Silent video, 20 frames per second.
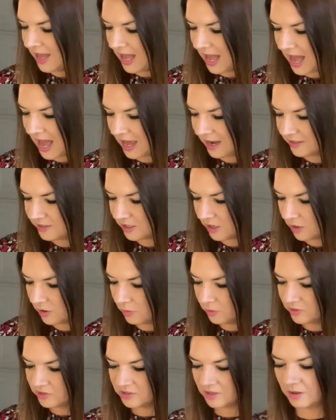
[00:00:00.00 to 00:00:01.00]
And I
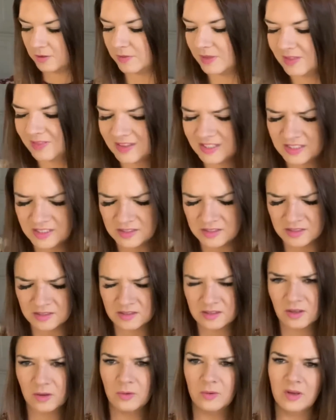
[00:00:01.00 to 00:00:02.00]
also think this is
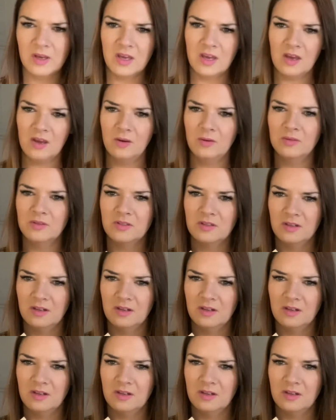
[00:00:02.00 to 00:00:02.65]
so cute.